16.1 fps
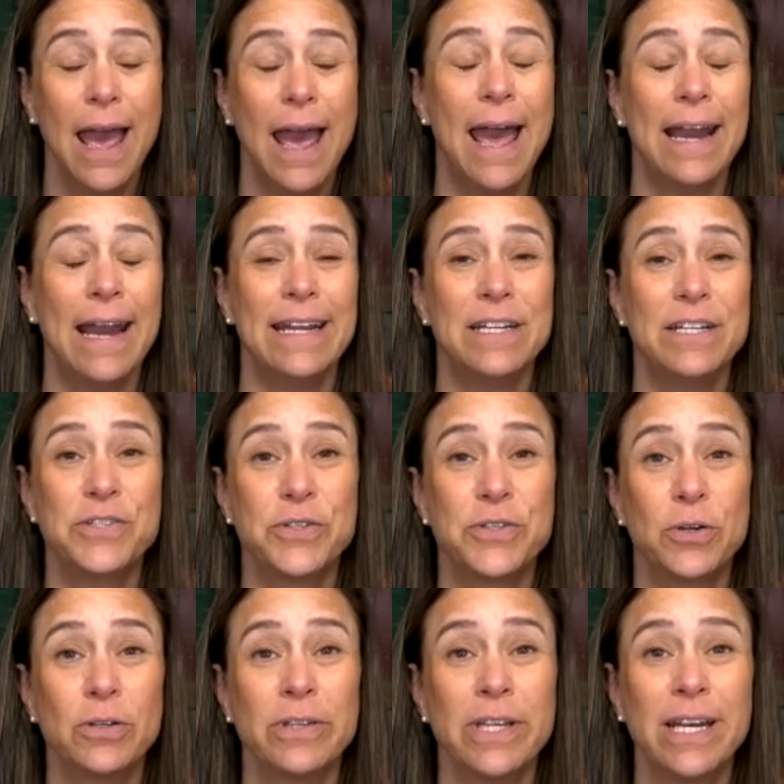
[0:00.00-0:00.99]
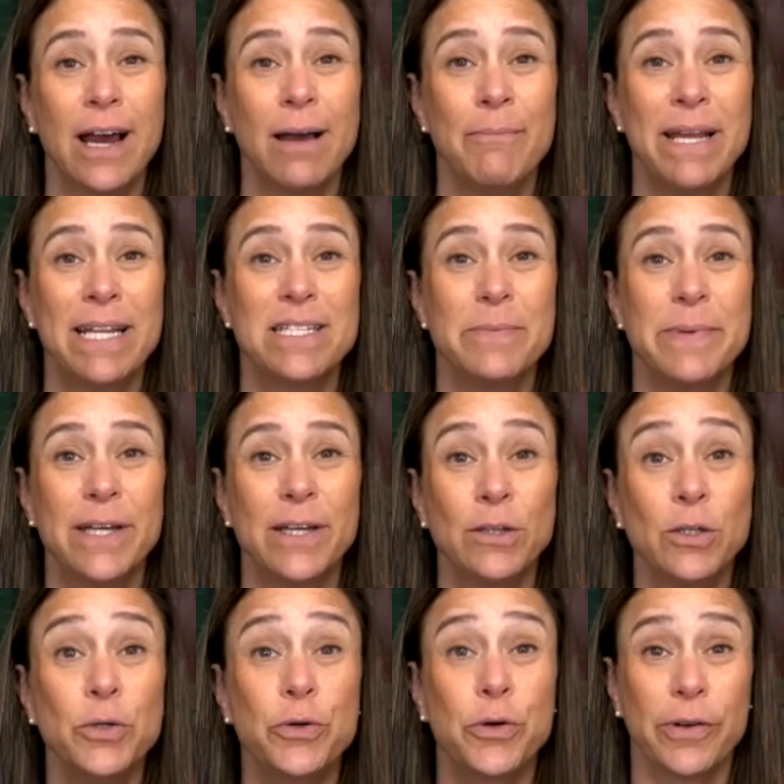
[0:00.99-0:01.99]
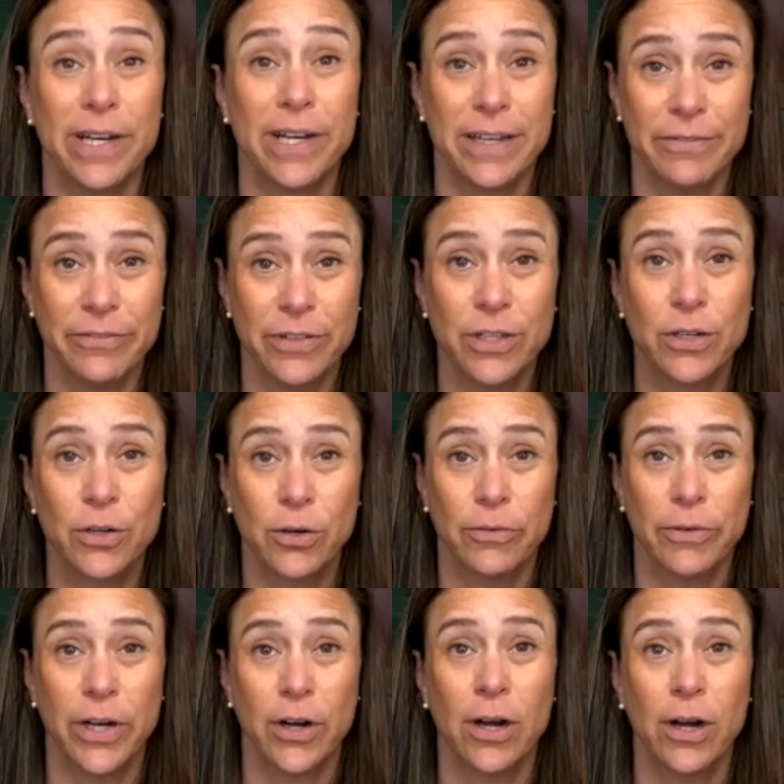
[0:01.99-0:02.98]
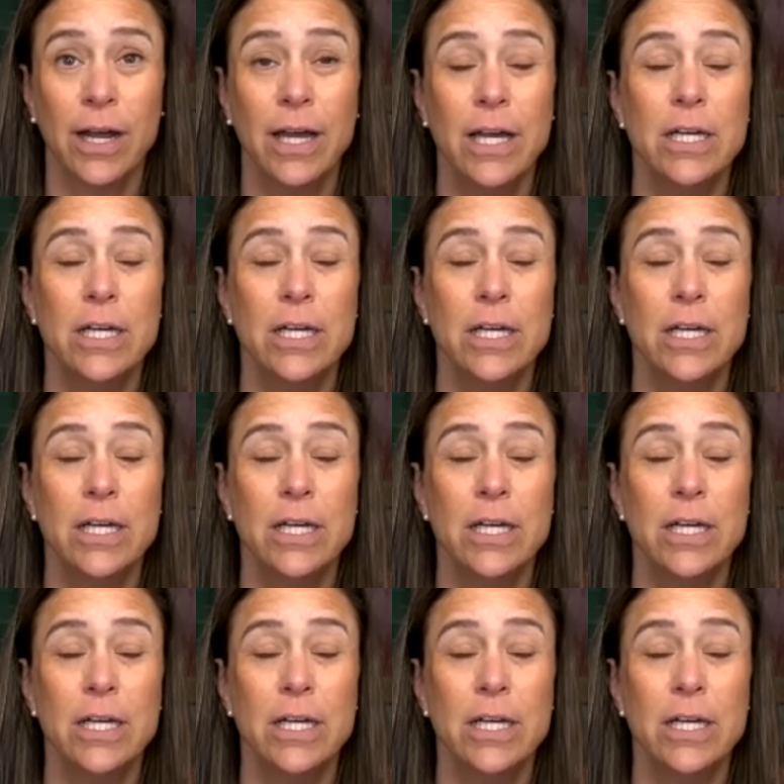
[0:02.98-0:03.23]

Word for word: and it is certainly not meant to be a lucrative career.